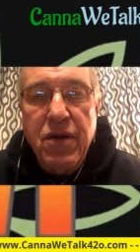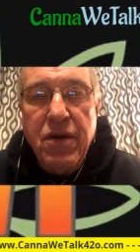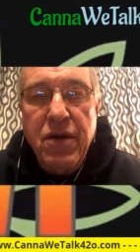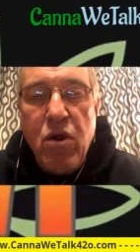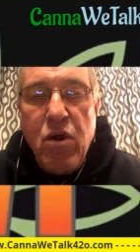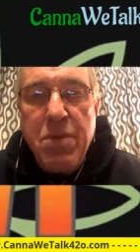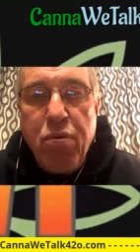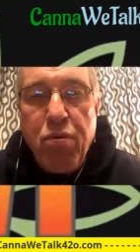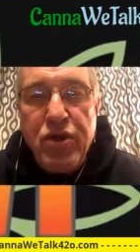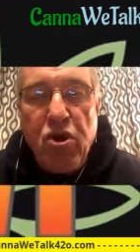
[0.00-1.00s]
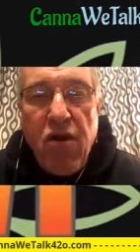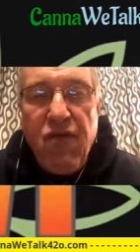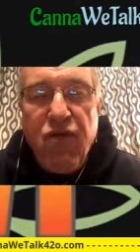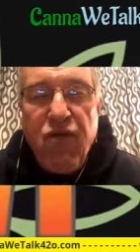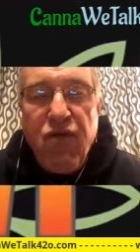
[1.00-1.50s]
They want to
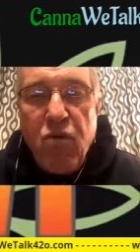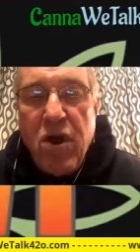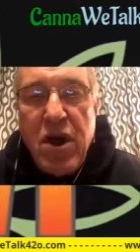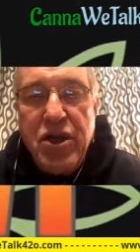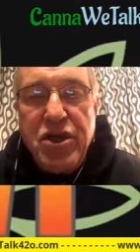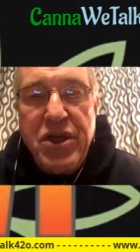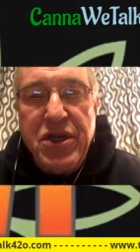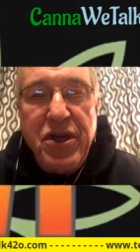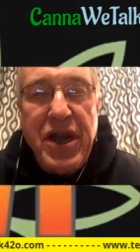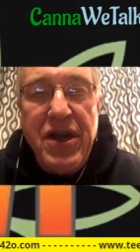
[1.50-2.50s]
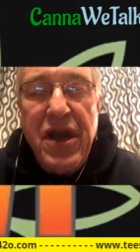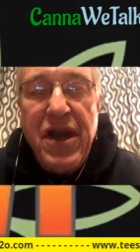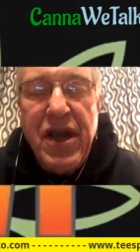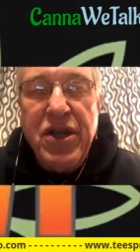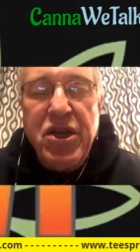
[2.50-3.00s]
preserve what was
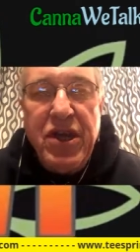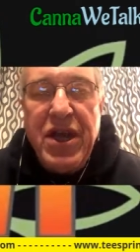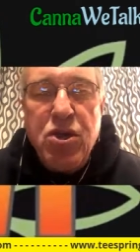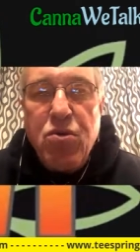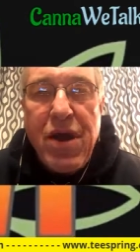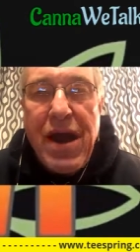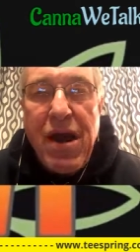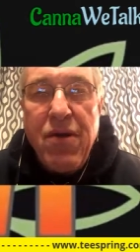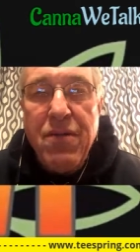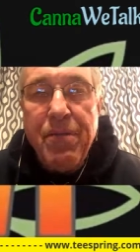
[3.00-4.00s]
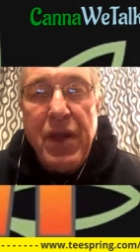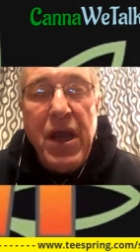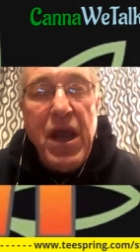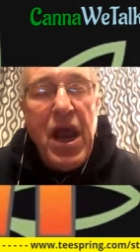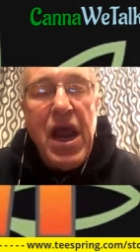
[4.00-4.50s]
until they drown.
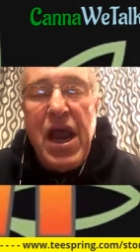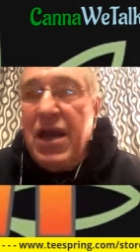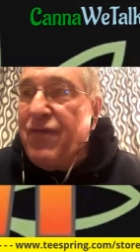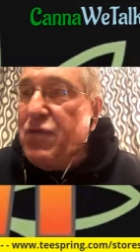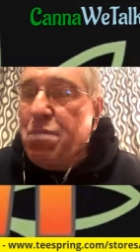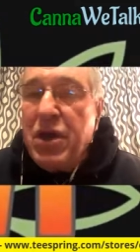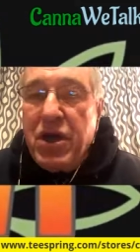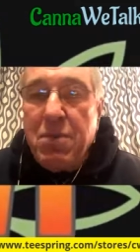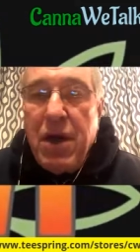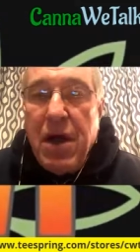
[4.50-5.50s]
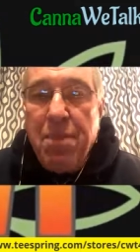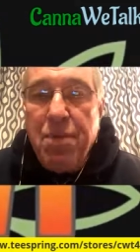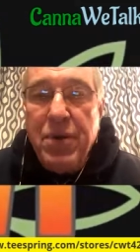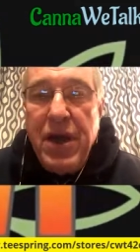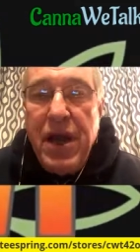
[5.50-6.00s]
And if you pick them
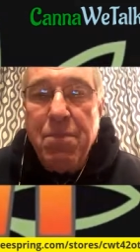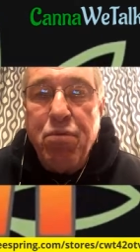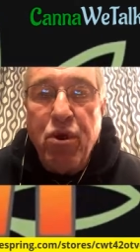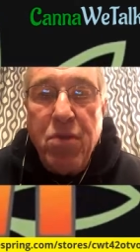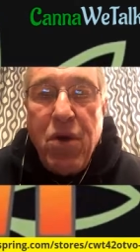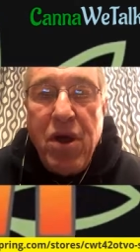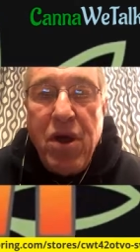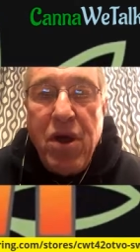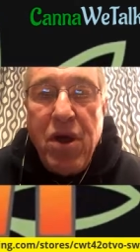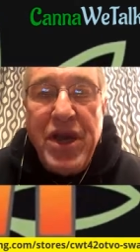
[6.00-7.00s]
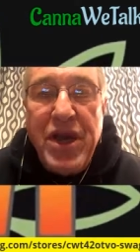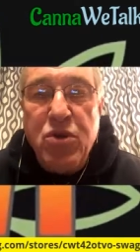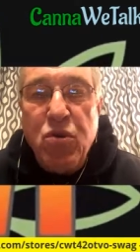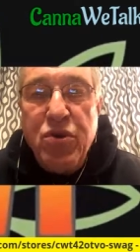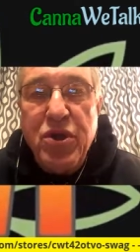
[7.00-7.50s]
up and put them on the stage
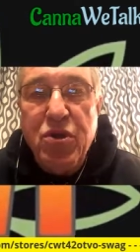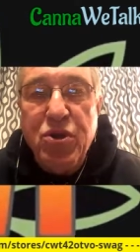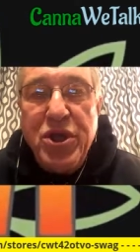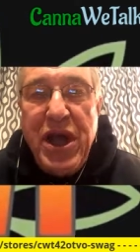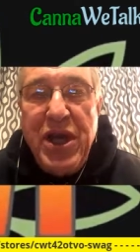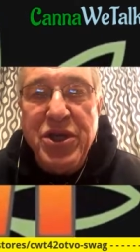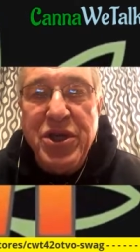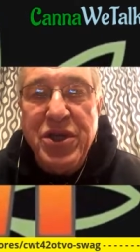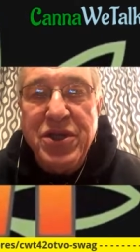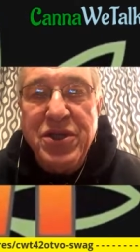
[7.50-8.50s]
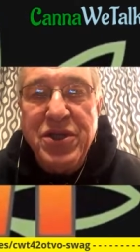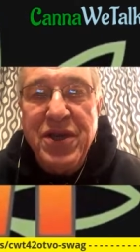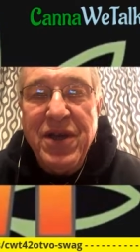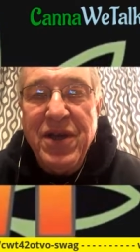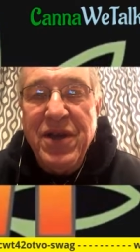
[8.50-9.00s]
where the new stage is,
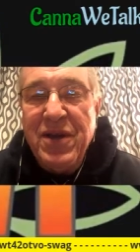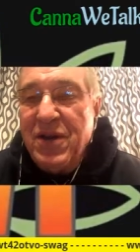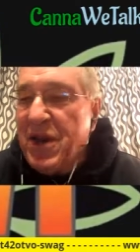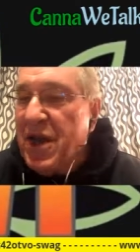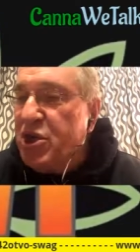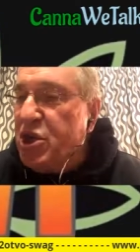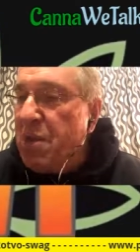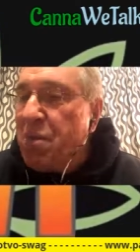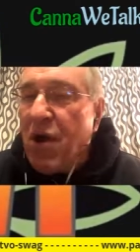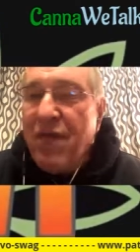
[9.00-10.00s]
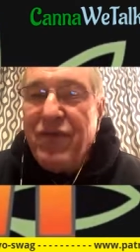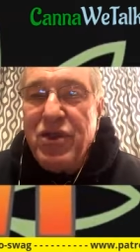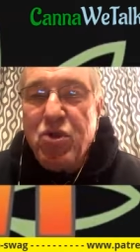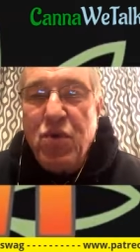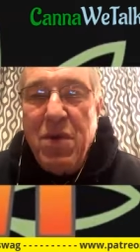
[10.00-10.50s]
they jump off and
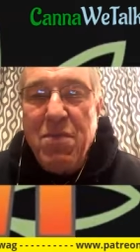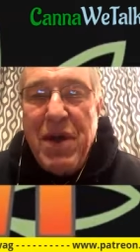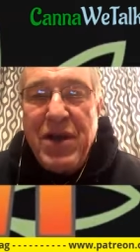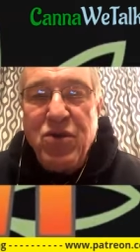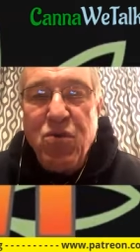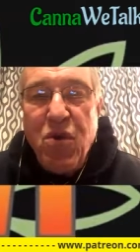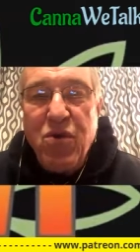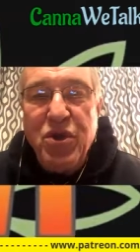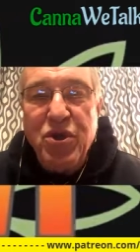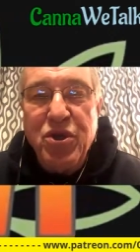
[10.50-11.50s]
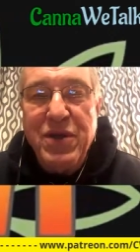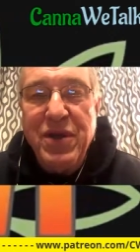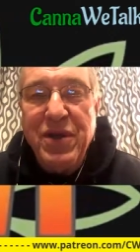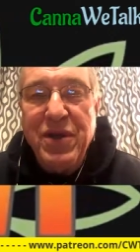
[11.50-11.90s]
swim back to where it used to be.